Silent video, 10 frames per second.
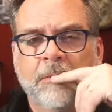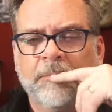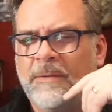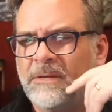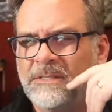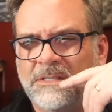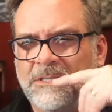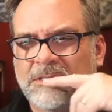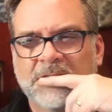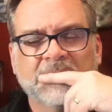Maybe I should
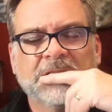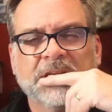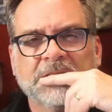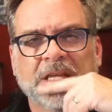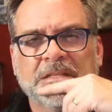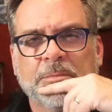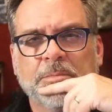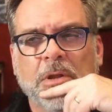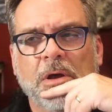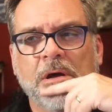just change that to
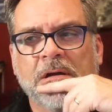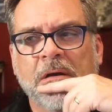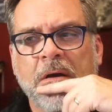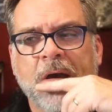blog.